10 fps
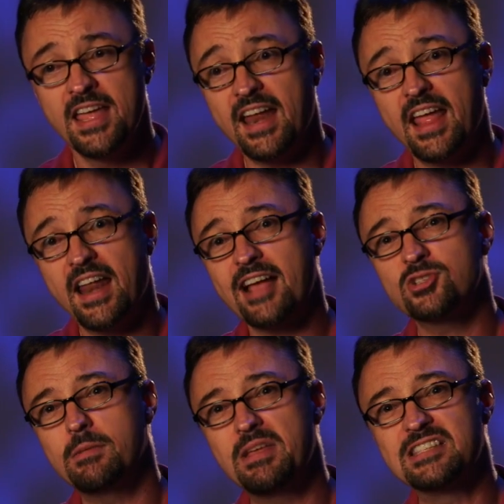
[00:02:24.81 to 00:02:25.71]
It, it
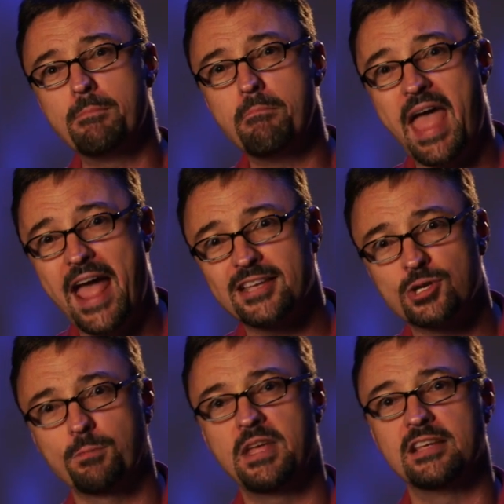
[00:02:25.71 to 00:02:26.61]
actually means a
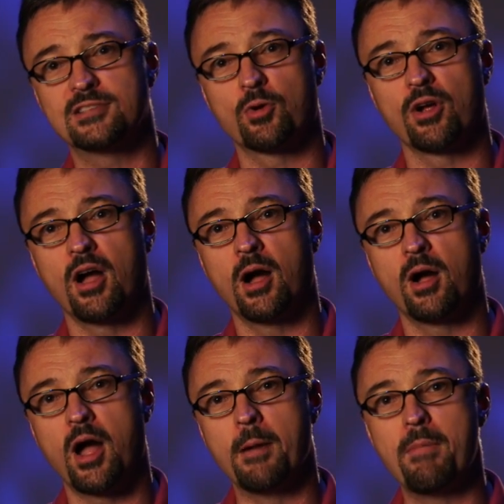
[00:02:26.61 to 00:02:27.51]
masterpiece or a,
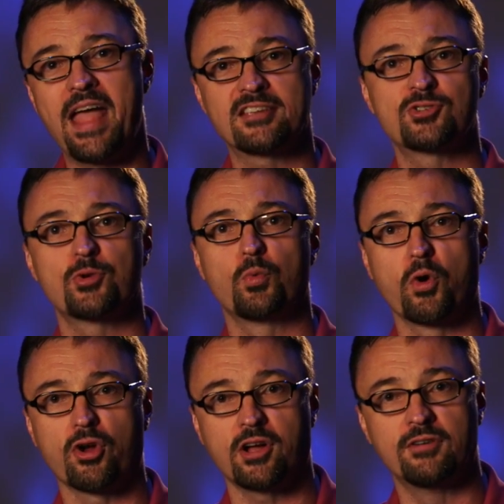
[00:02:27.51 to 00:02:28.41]
a
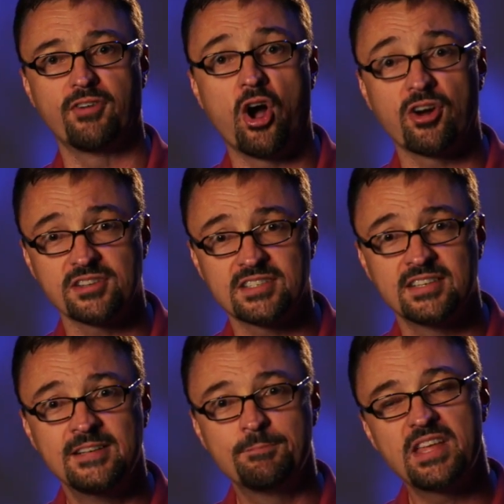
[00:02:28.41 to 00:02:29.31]
masterwork of art.
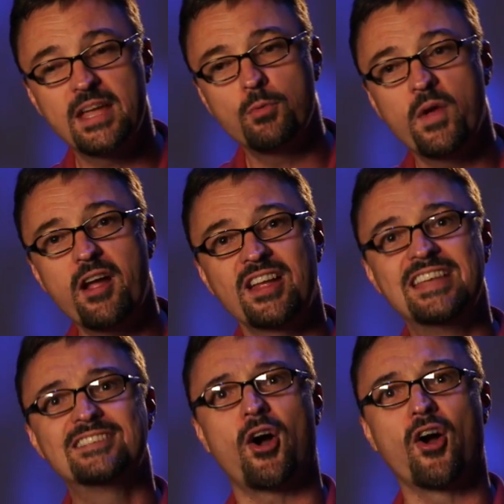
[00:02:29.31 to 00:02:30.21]
We are
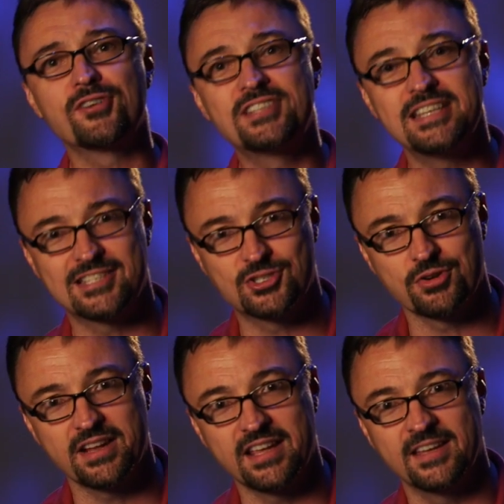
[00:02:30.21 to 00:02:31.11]
his
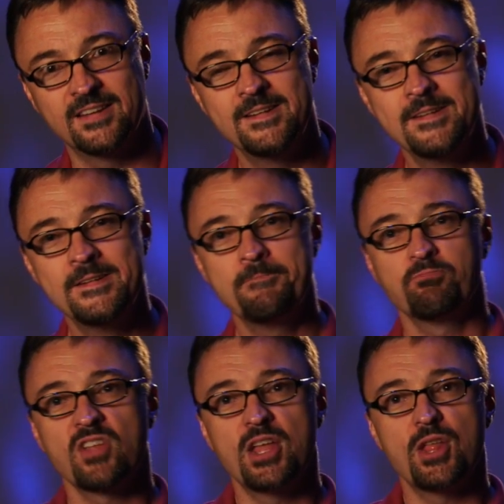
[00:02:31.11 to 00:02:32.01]
artistry.
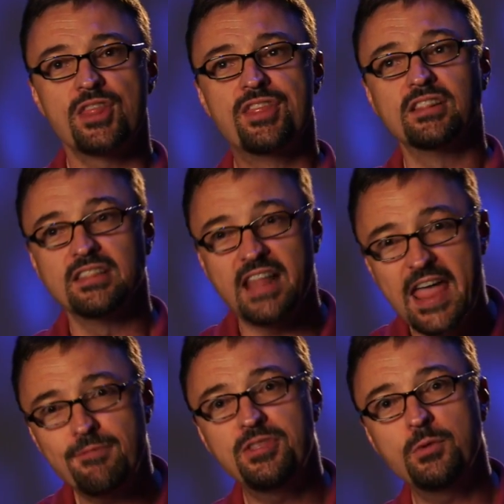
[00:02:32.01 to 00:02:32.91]
The
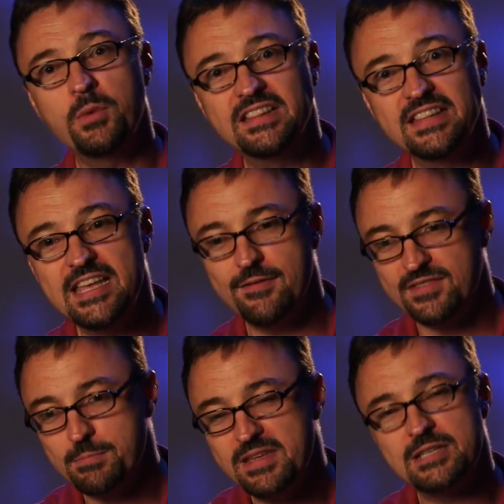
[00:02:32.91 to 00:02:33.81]
life that we live
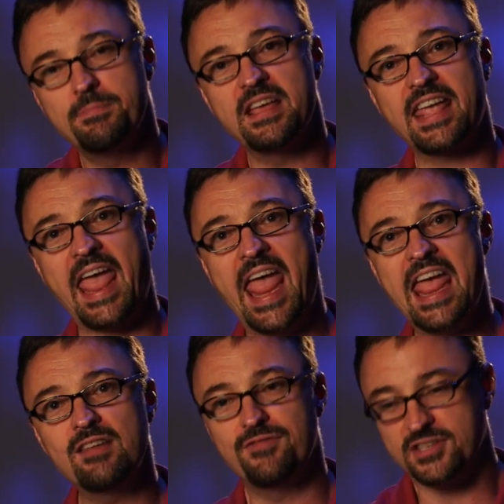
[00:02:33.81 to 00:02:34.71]
is meant to be a
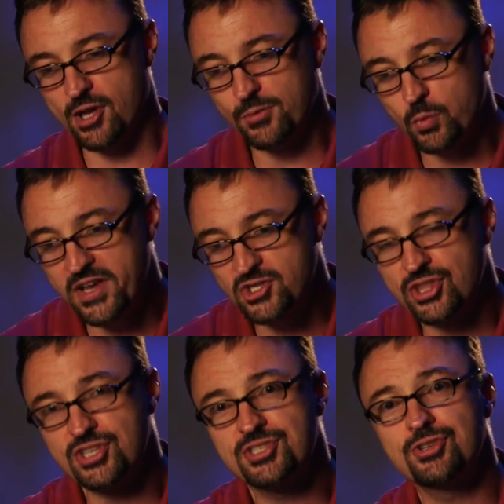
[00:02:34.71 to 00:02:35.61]
canvas on which
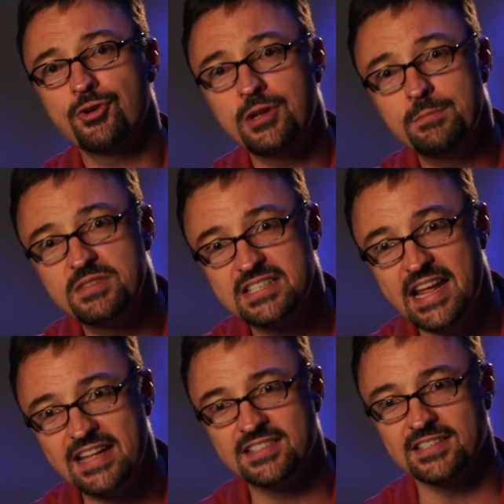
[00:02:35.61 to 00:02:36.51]
the
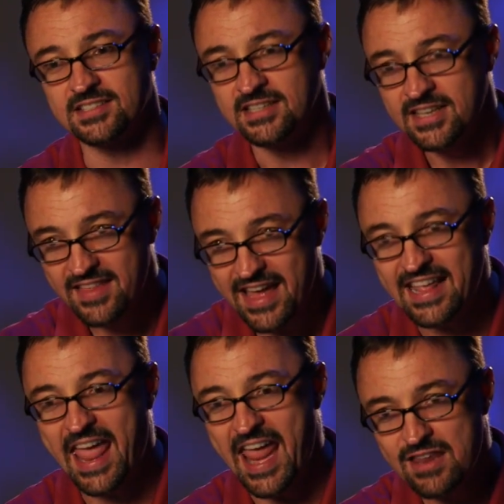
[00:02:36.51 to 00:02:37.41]
circumstances, that
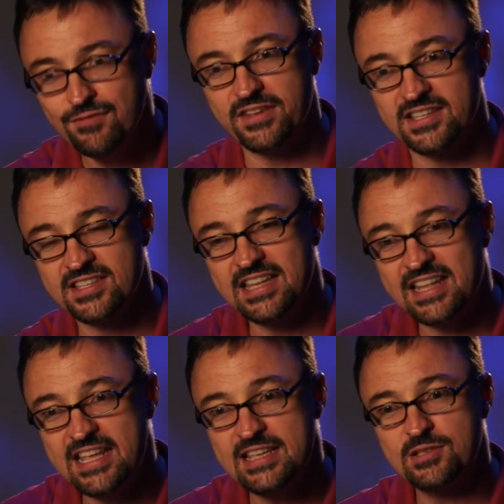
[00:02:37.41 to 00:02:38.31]
canvas that
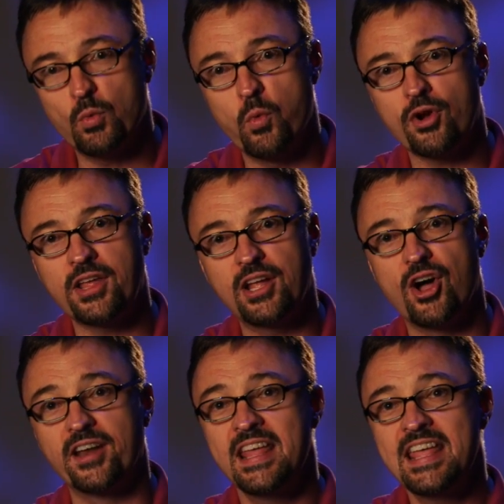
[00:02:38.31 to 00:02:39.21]
he's working
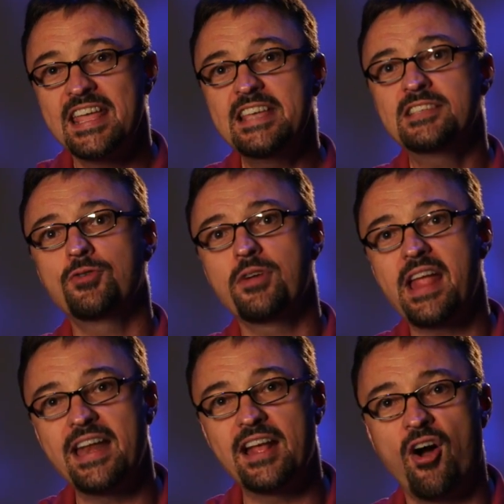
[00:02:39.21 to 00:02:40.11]
on, he's
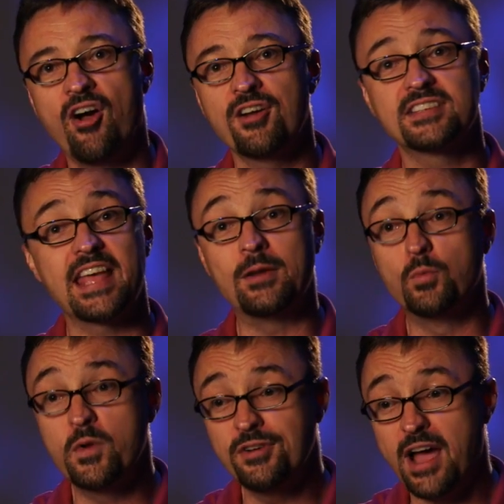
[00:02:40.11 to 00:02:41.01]
creating art,
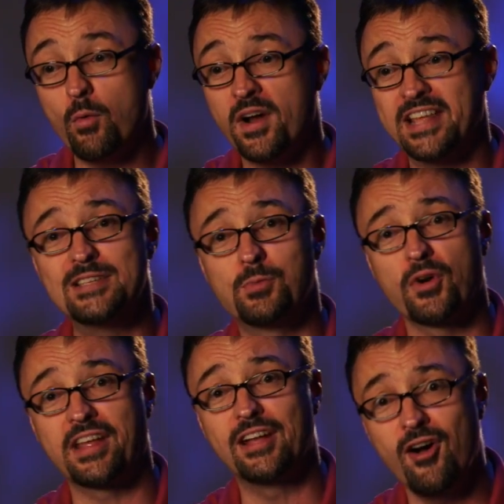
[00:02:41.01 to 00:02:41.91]
and we're not what he's
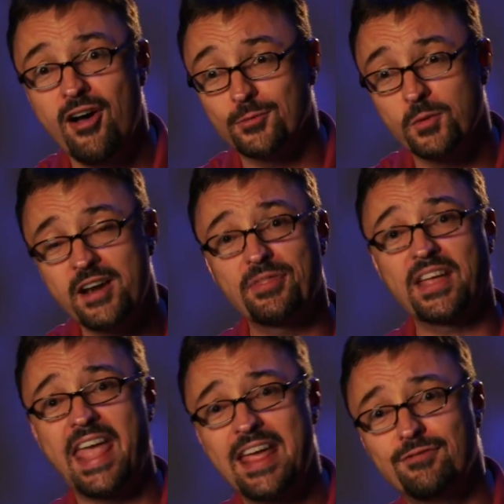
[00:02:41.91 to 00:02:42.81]
working on. We're not the
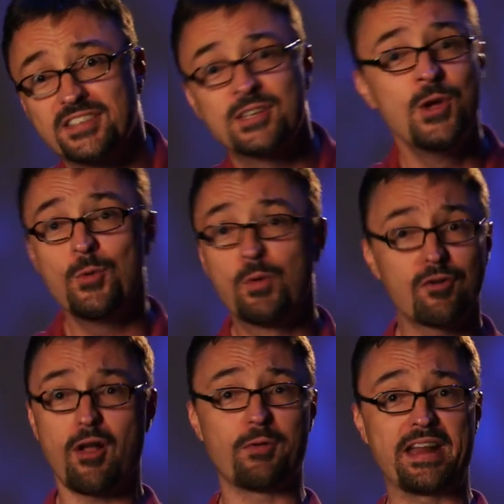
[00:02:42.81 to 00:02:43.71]
canvas.
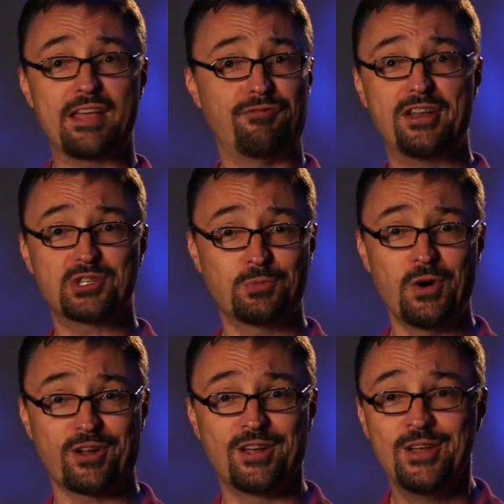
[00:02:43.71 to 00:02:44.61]
We're already a finished
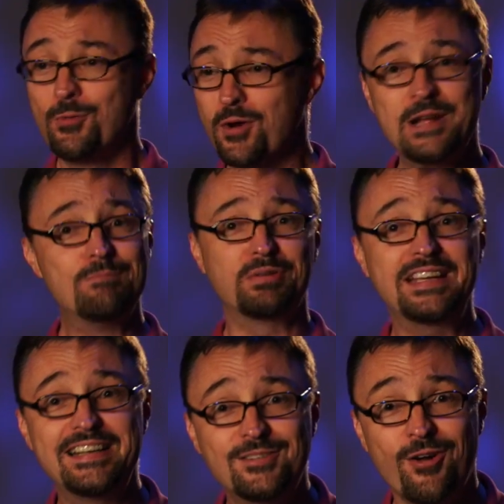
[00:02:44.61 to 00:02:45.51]
work. We're
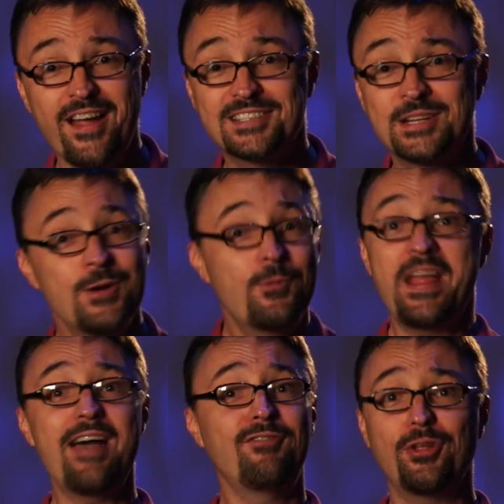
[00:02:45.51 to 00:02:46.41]
complete in Christ. We
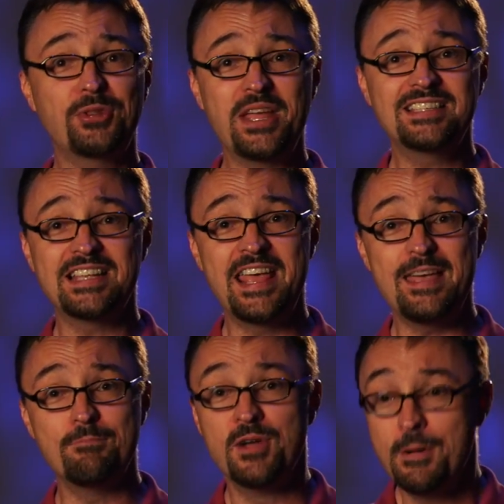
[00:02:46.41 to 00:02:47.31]
have all things in
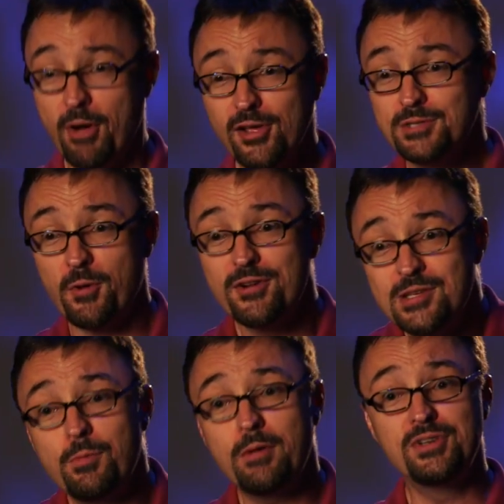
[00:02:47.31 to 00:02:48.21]
him. Paul's prayer is
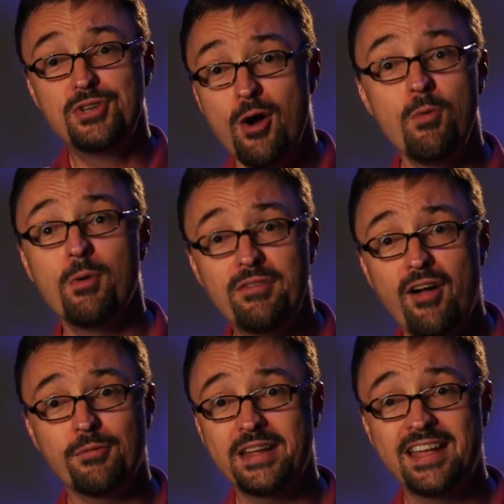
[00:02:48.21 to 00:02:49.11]
that we would know what we've
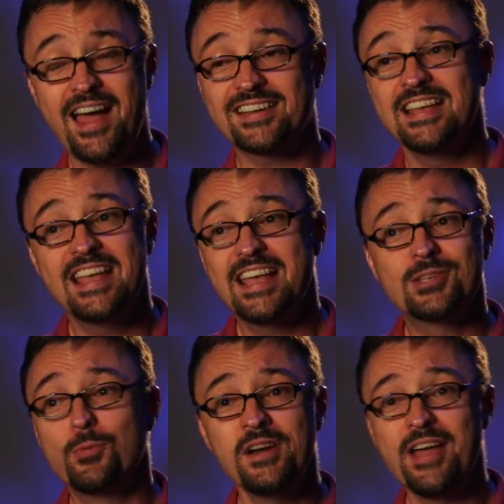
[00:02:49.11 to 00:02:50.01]
already got.
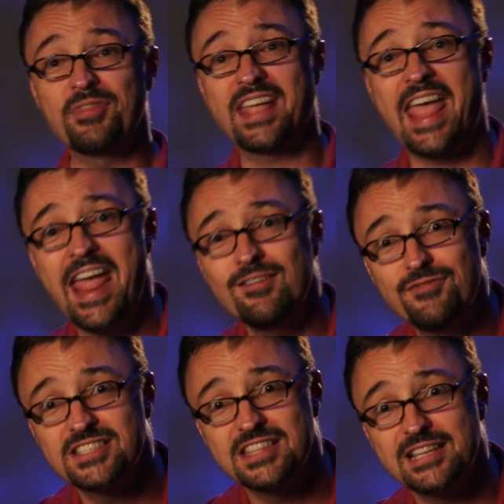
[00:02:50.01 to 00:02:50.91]
So we're not the
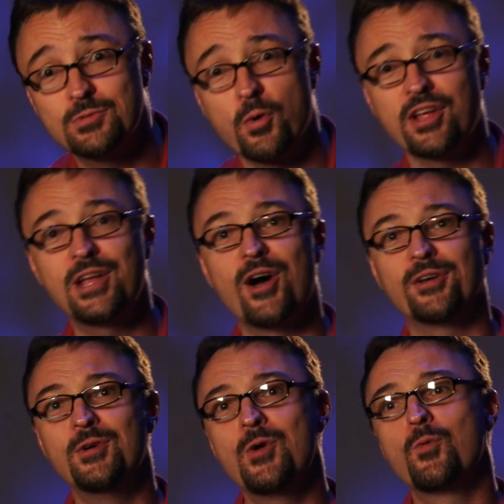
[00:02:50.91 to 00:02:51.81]
canvas that he's working
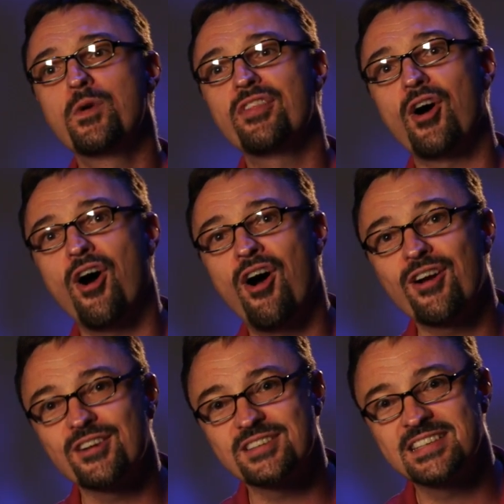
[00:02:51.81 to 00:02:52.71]
on. We're the
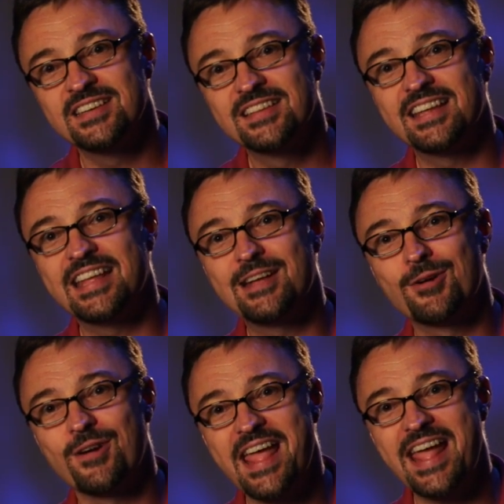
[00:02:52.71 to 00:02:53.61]
art that he
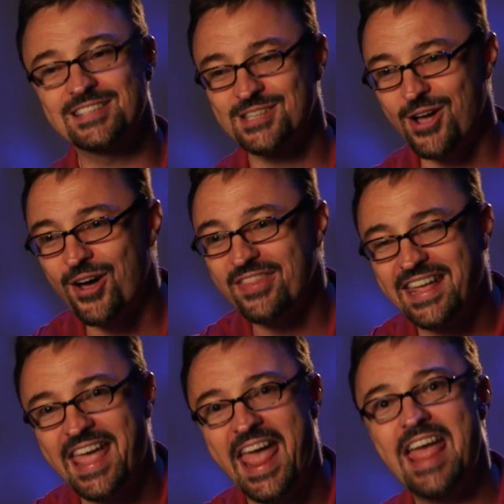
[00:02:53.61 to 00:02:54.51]
creates on the
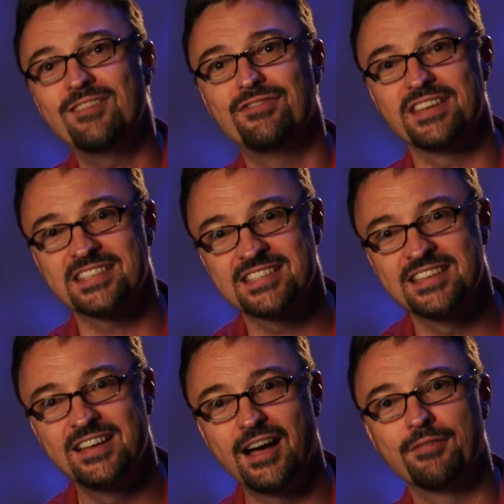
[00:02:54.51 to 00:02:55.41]
canvas
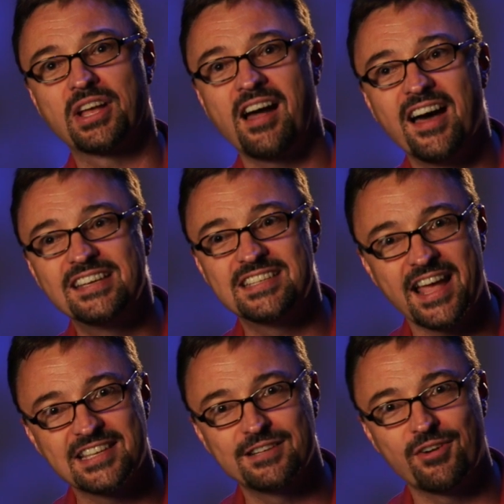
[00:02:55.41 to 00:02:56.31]
of the
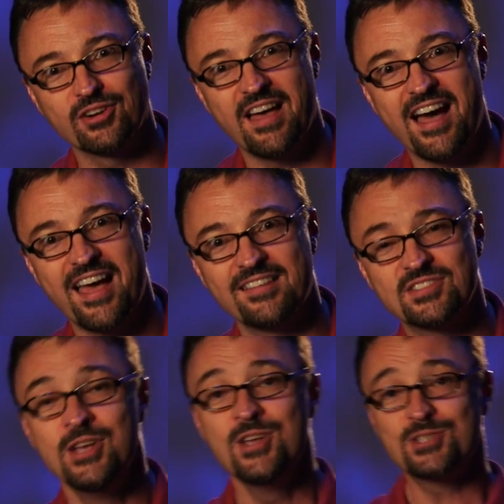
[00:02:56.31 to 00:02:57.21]
context of our
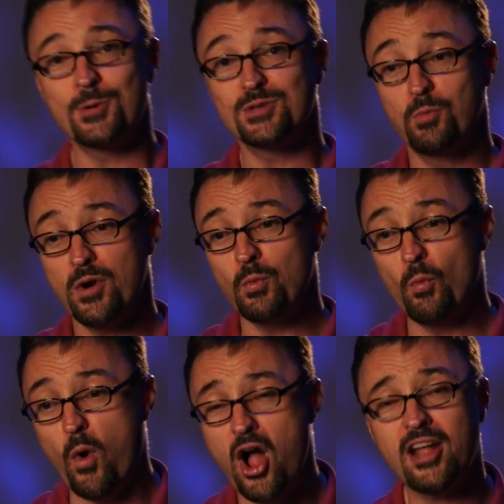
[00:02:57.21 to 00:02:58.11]
lives. So as we're
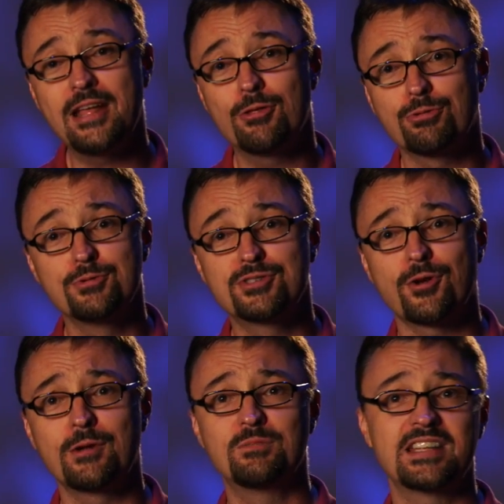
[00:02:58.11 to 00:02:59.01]
walking through
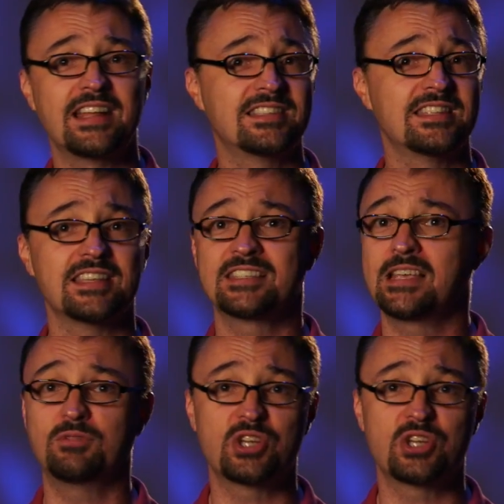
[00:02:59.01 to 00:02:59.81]
circumstances that seem